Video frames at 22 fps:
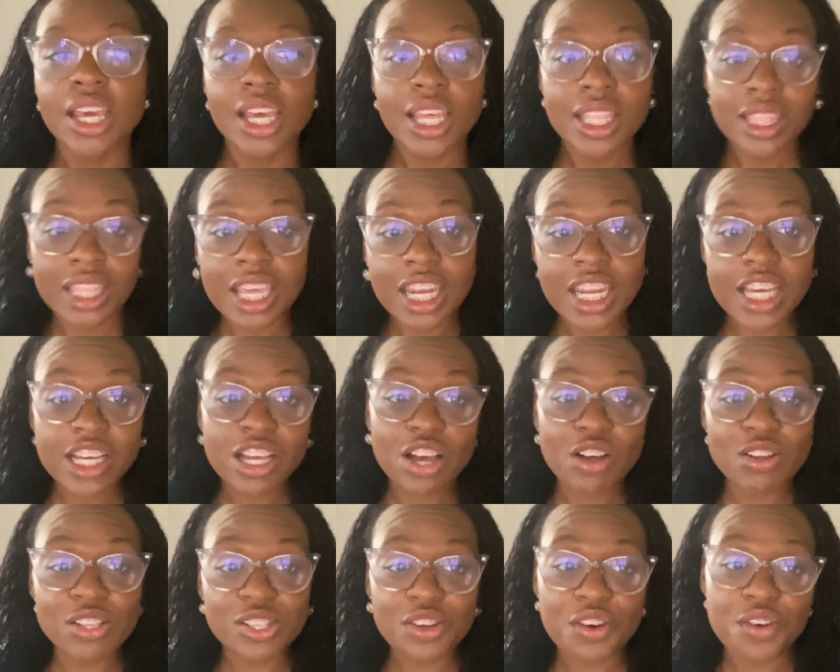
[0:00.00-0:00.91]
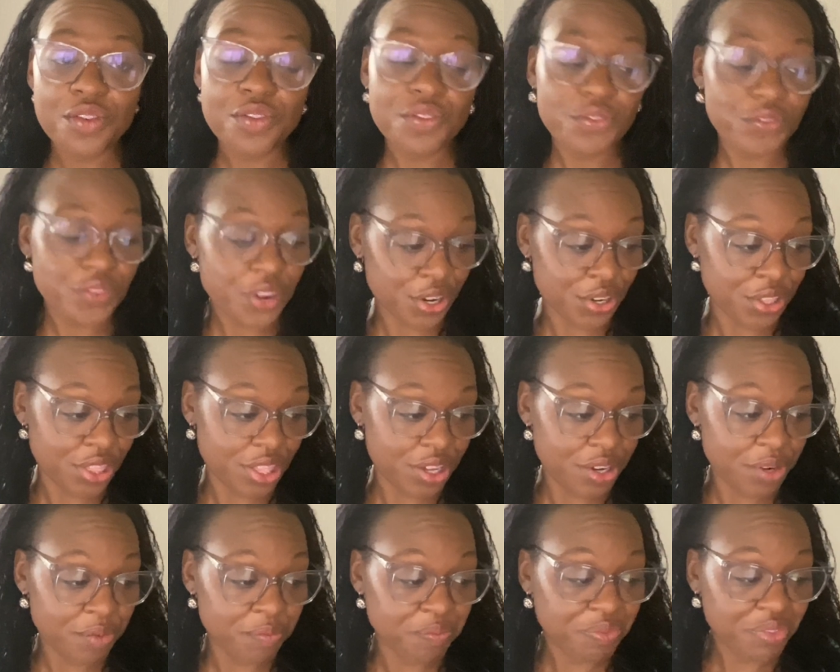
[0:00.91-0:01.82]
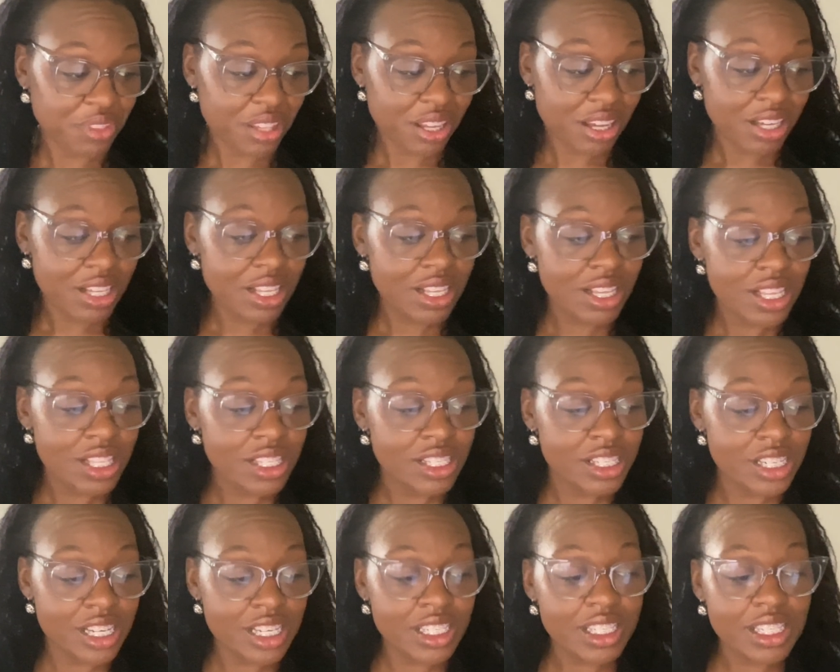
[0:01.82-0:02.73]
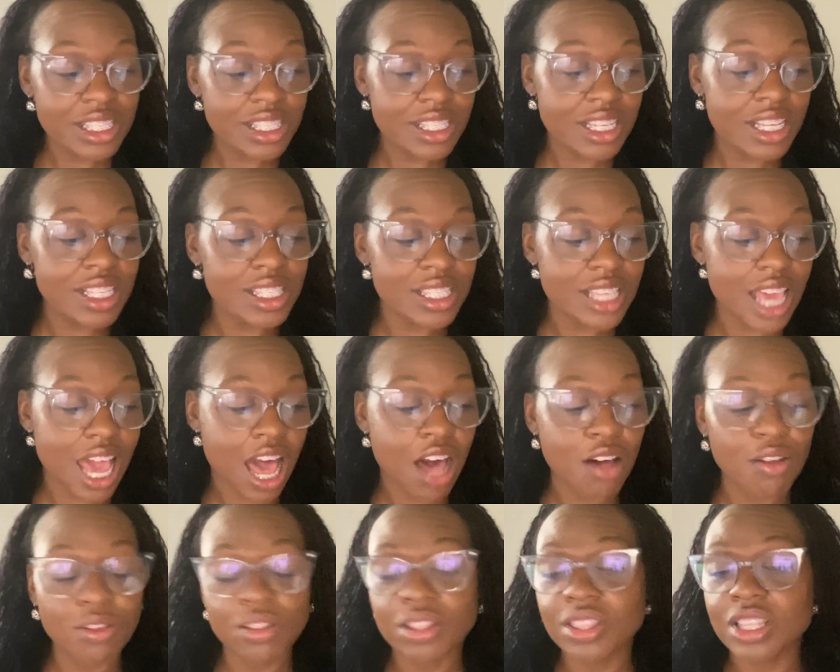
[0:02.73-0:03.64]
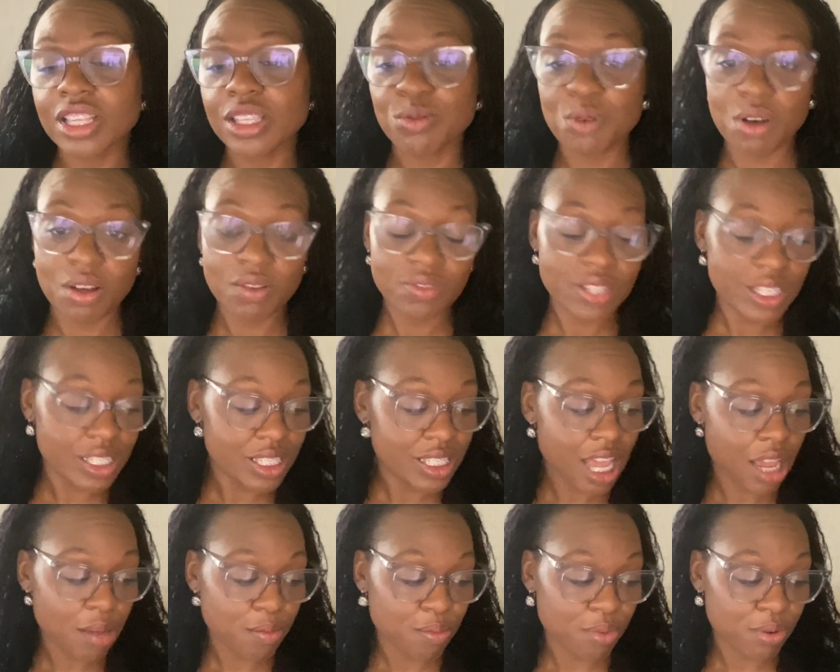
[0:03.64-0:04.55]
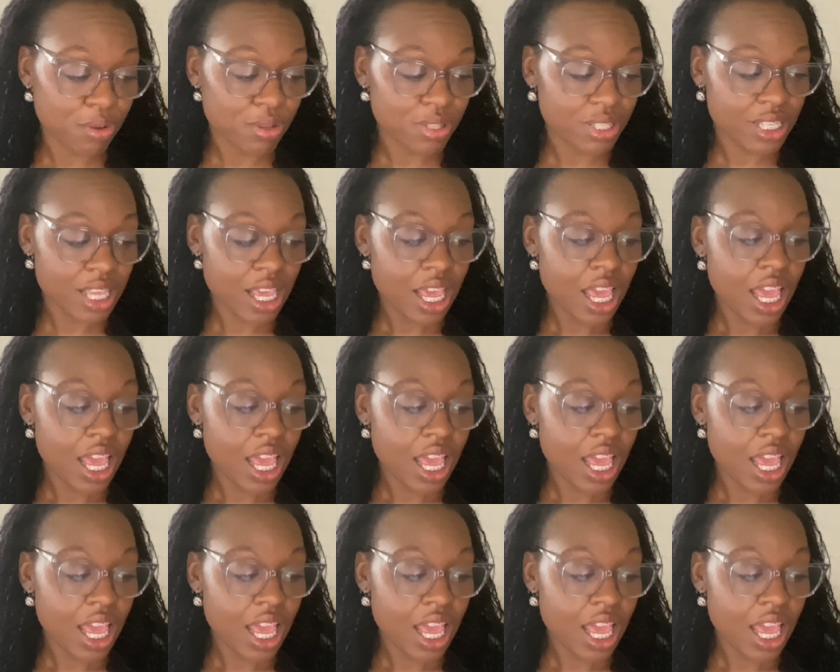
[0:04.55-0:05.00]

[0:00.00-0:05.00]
Then it goes on further. Jesus sends out the 12 disciples.